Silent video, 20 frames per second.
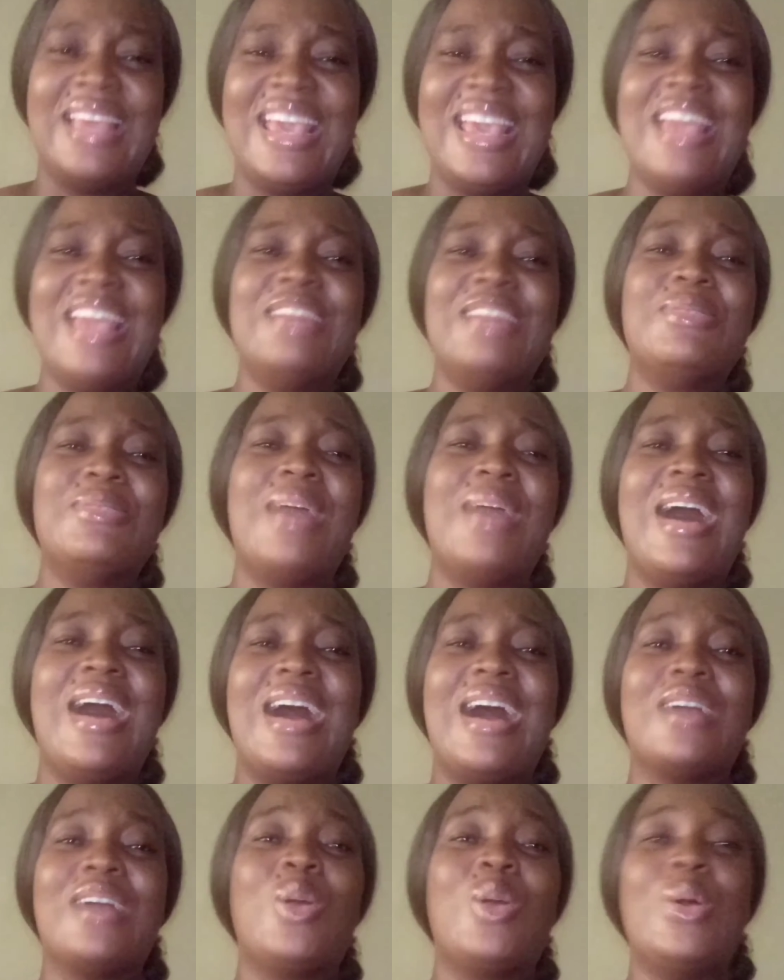El
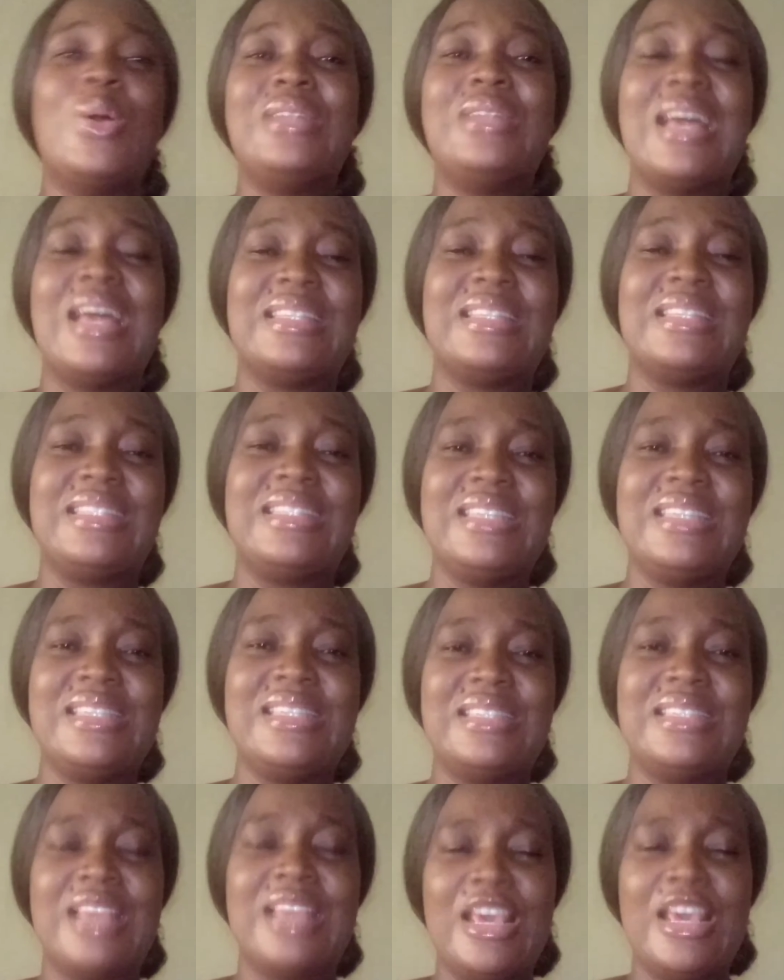Ra, God that sees.
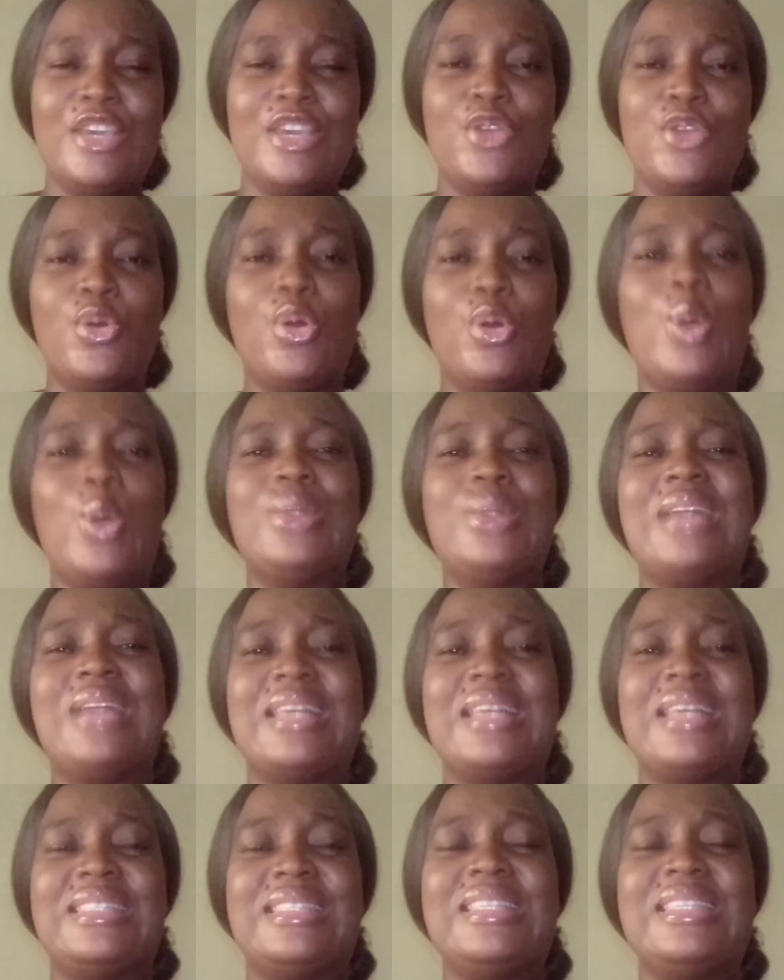You know, God
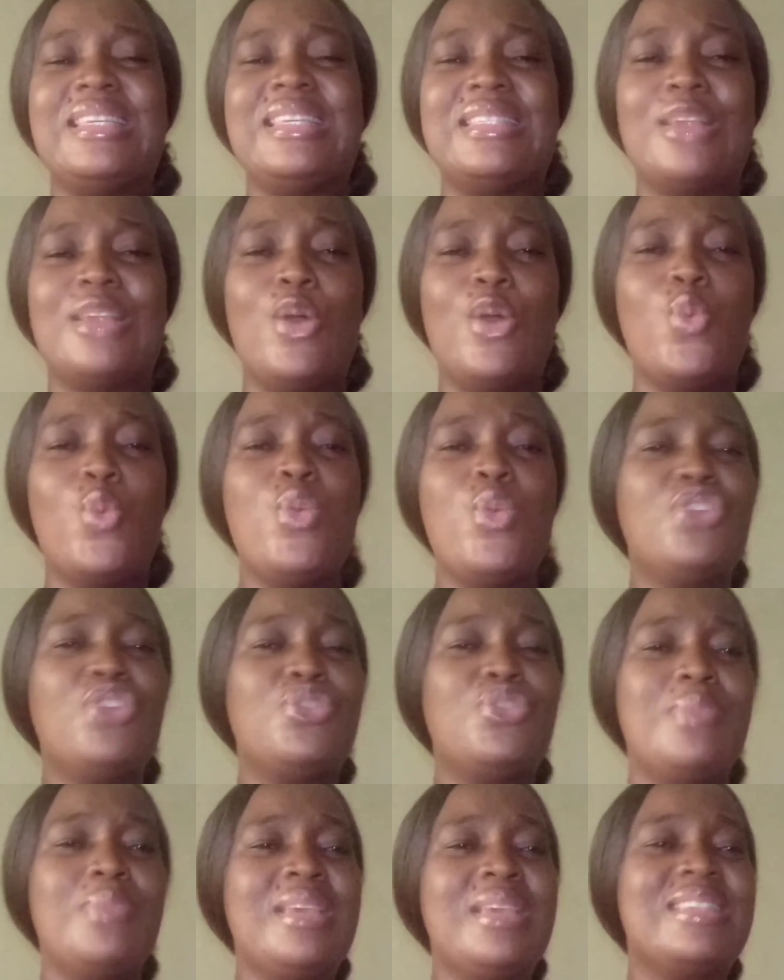that sees,
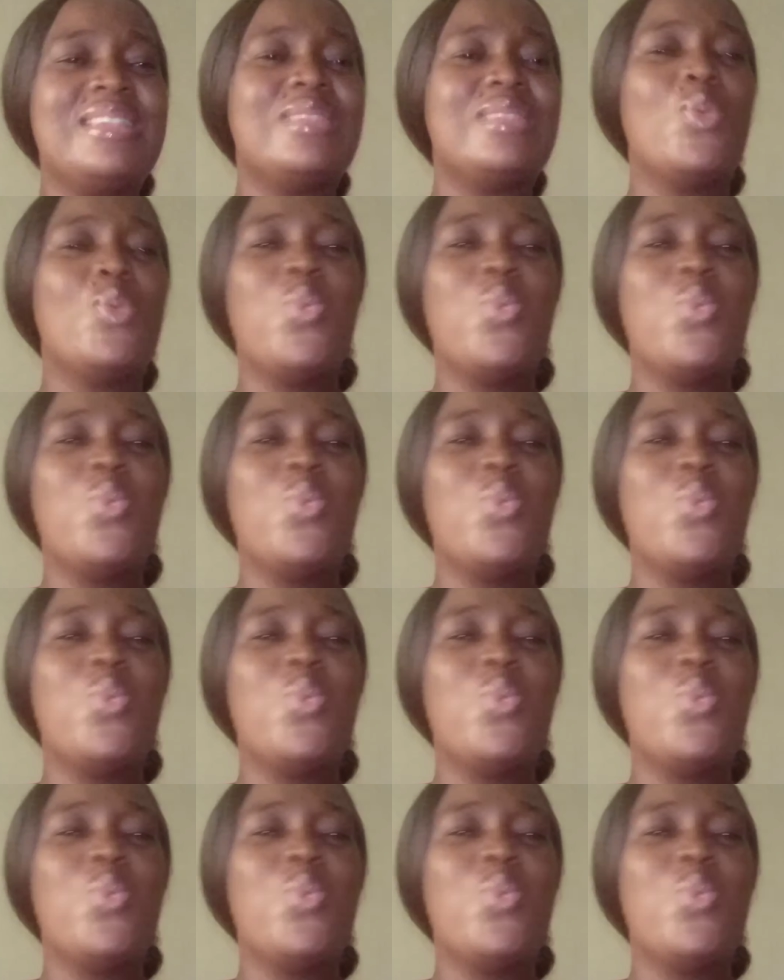which means